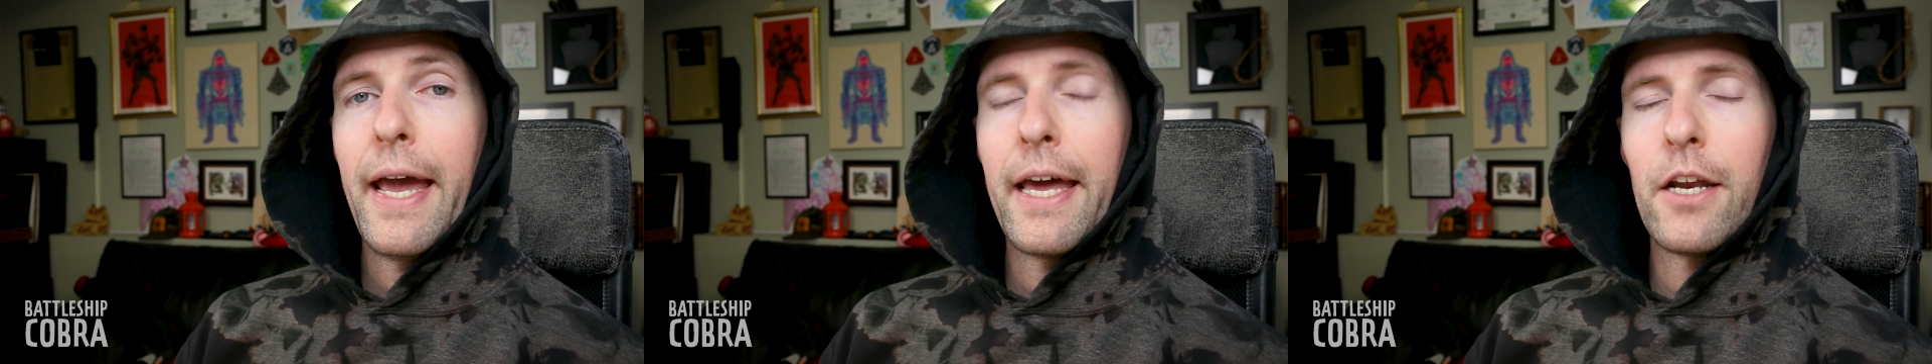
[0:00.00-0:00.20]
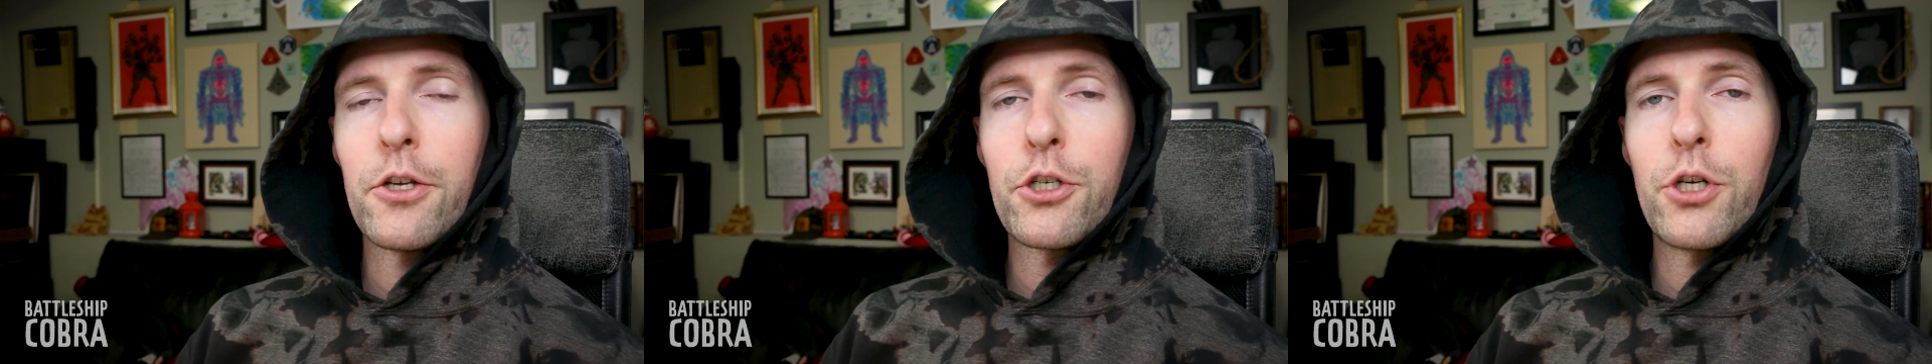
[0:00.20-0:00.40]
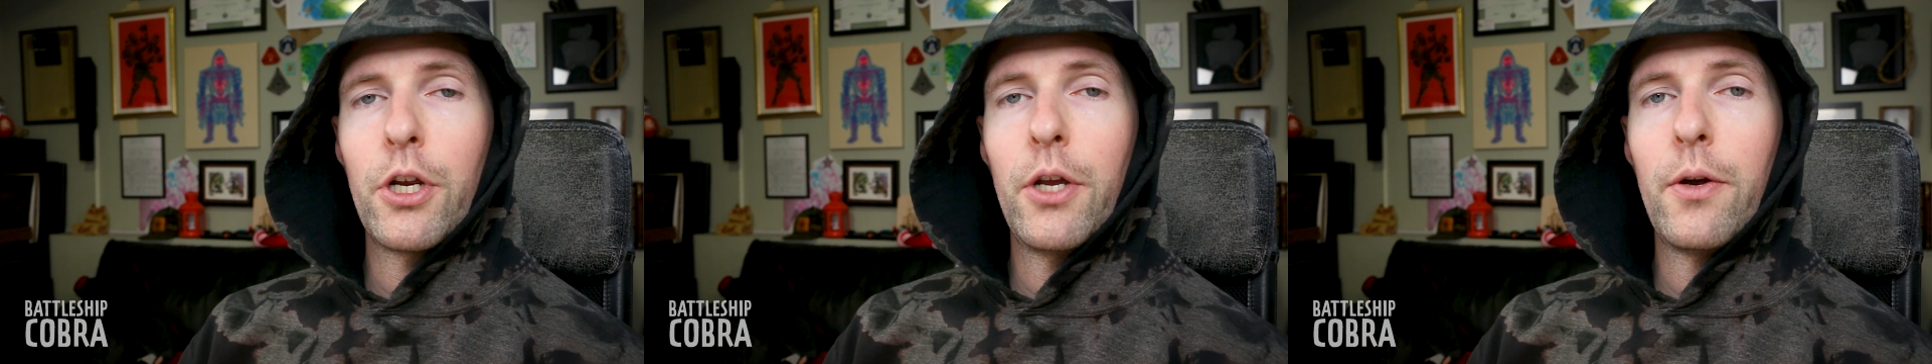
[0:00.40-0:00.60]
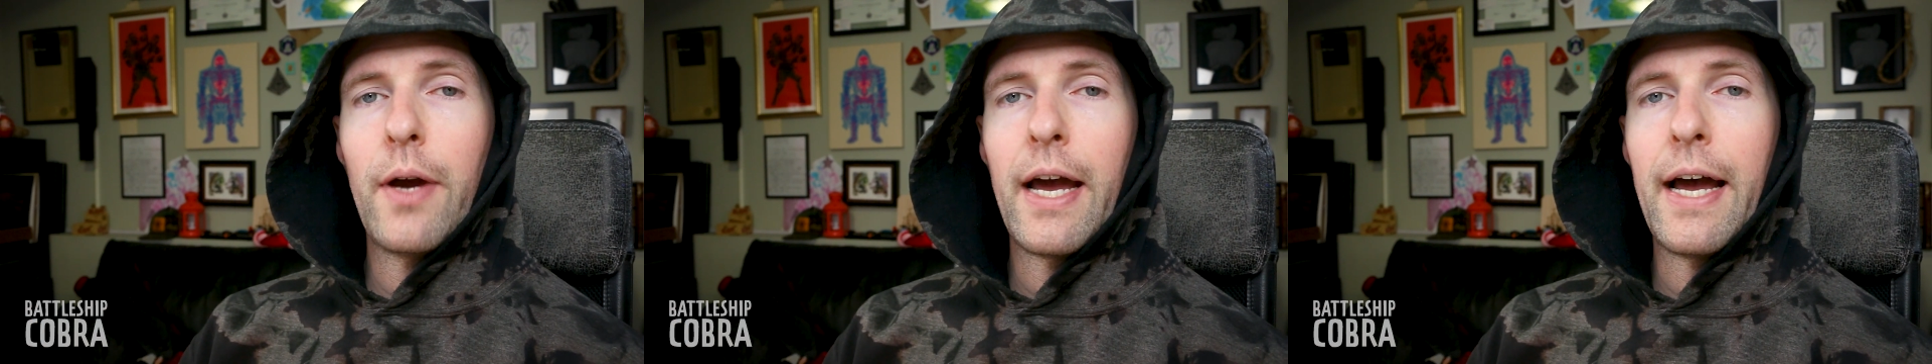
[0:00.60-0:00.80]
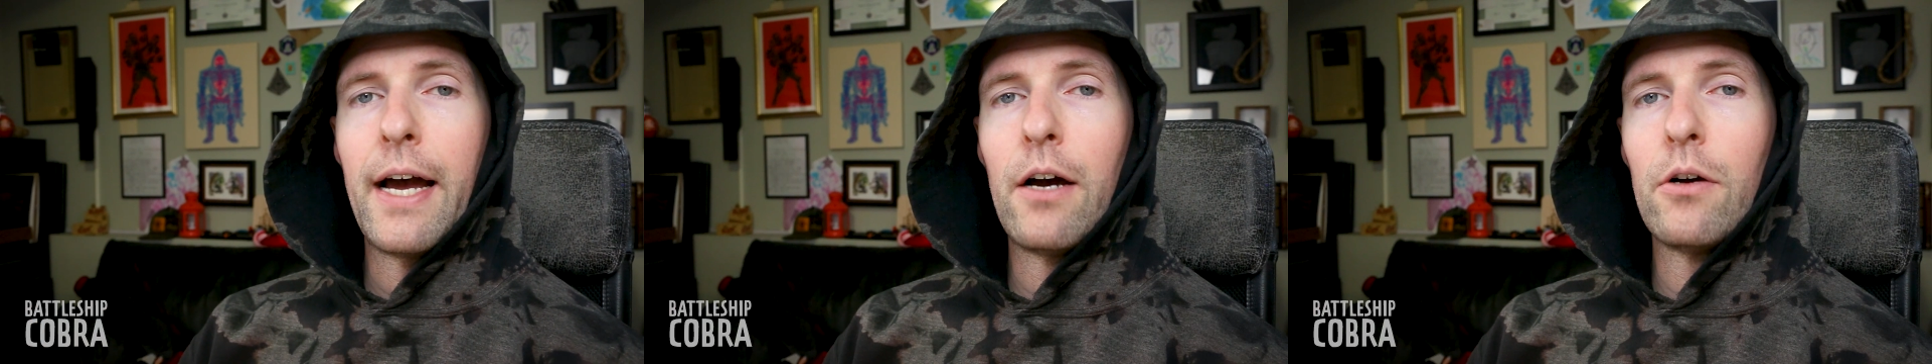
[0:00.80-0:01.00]
and I'll show you
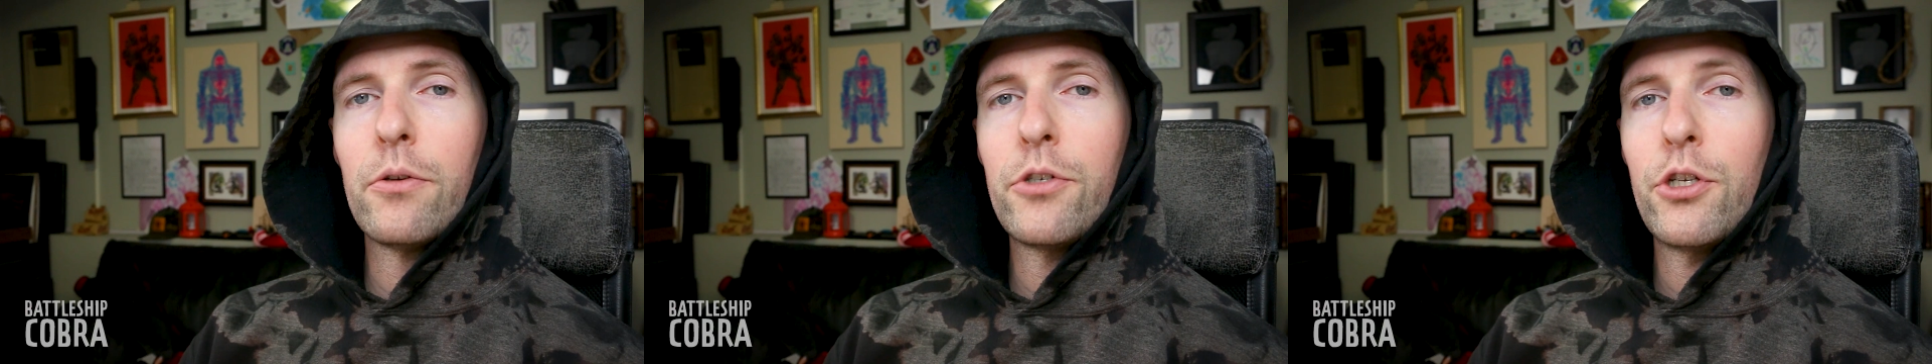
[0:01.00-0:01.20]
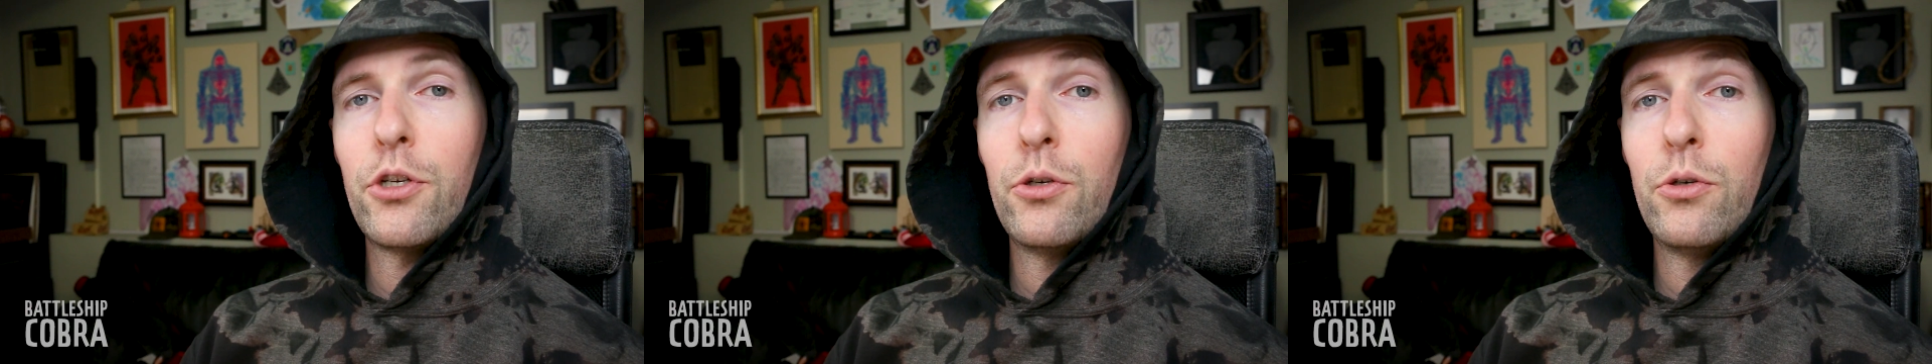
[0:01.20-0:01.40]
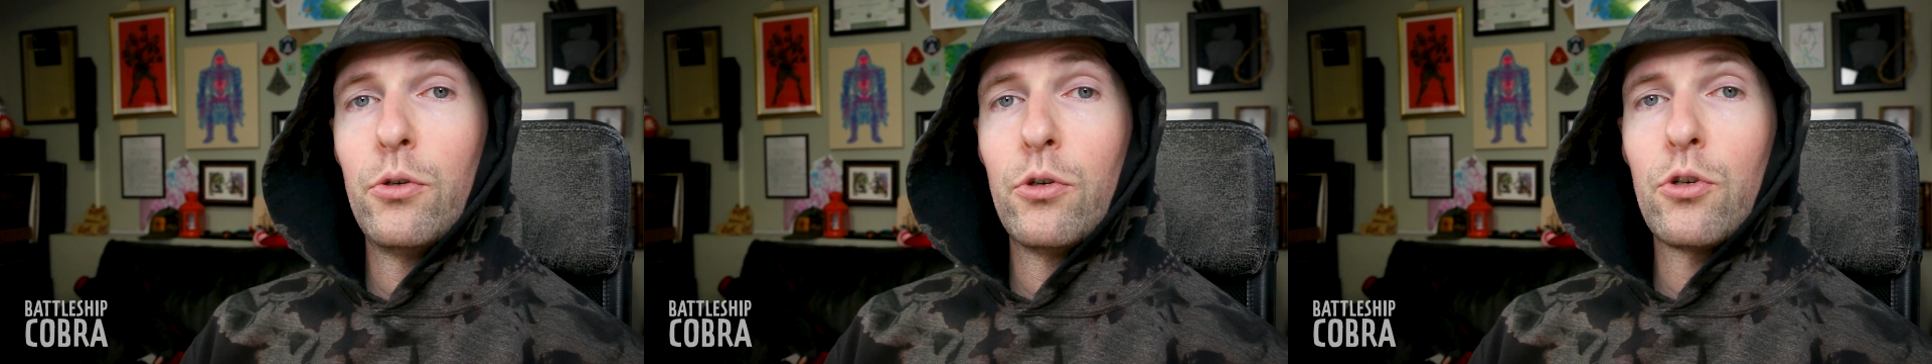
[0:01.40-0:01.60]
how to